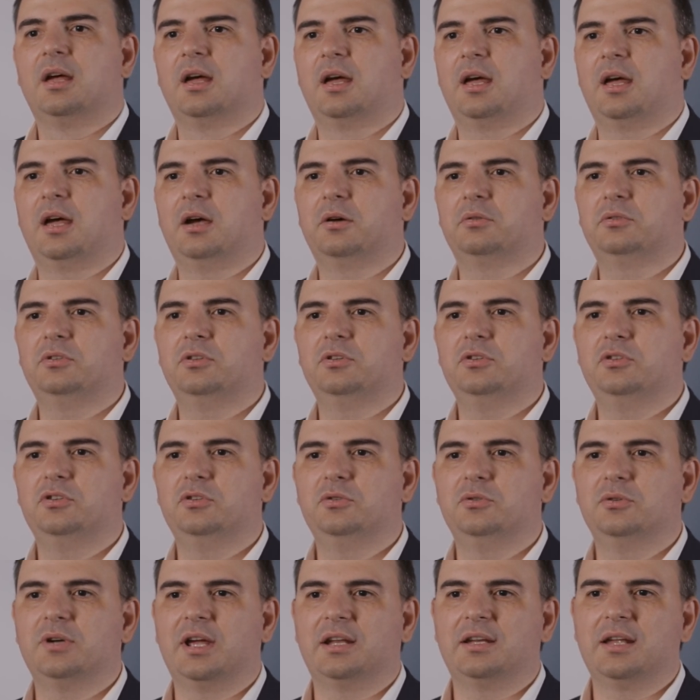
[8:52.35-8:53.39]
How do
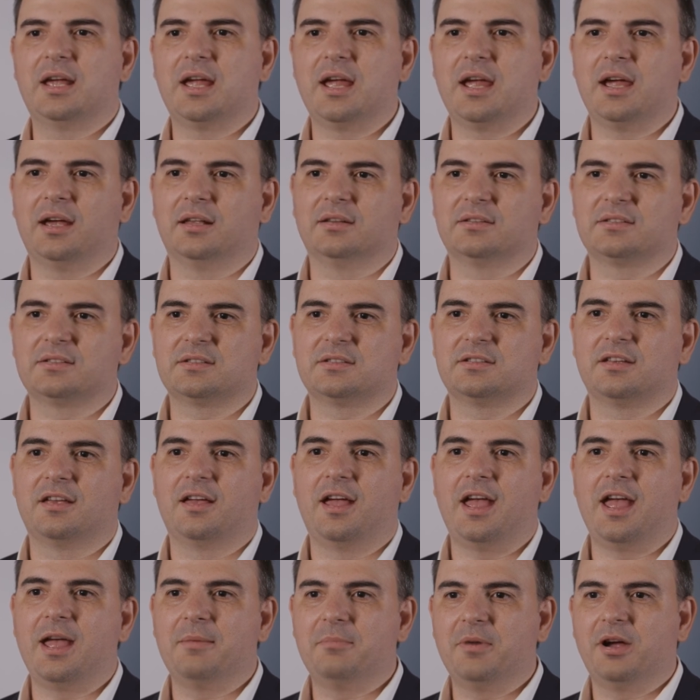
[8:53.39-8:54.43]
you enhance
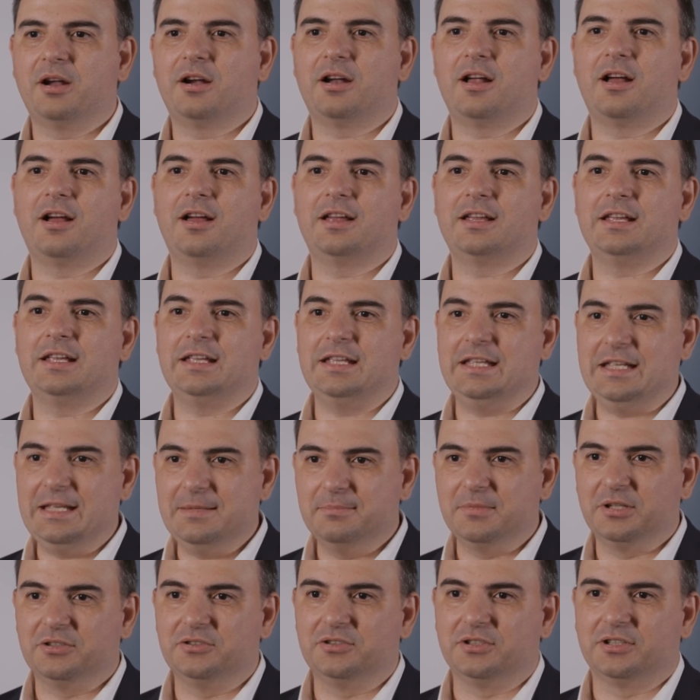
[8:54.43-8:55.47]
MRI
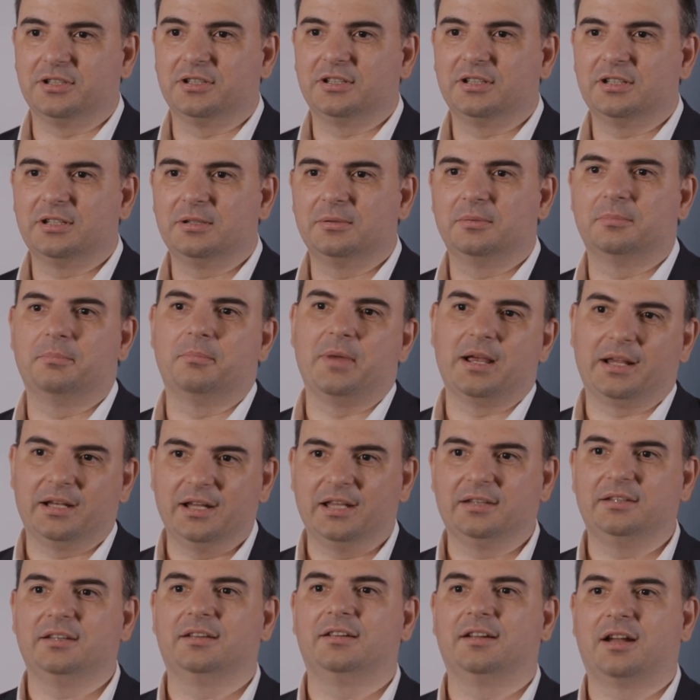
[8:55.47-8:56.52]
imaging,
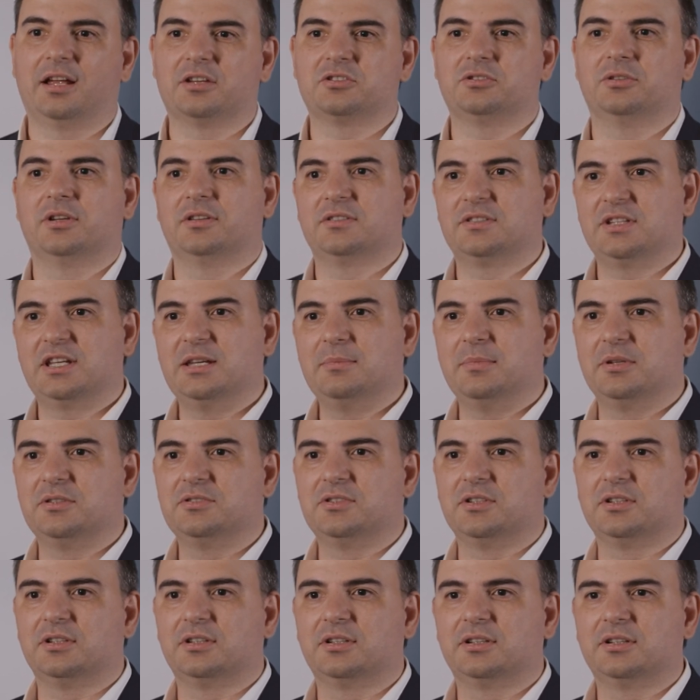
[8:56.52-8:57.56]
magnetic resonance
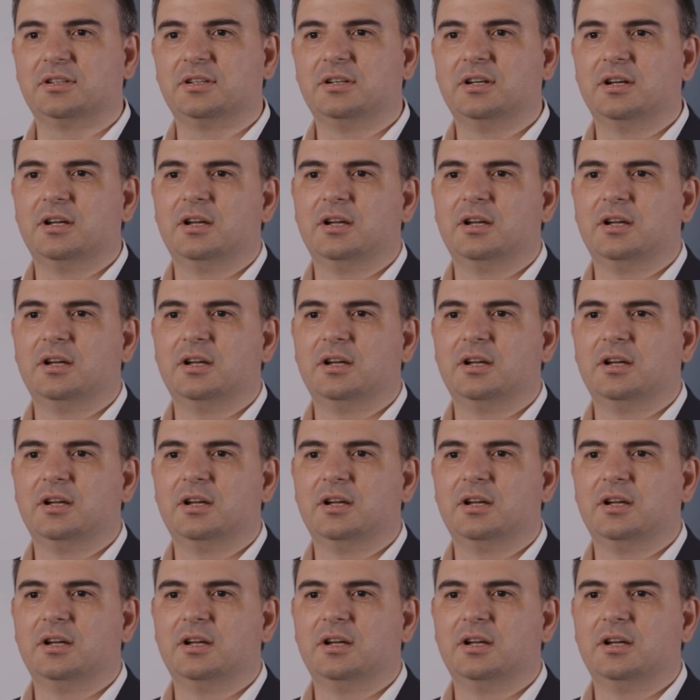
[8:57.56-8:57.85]
imaging,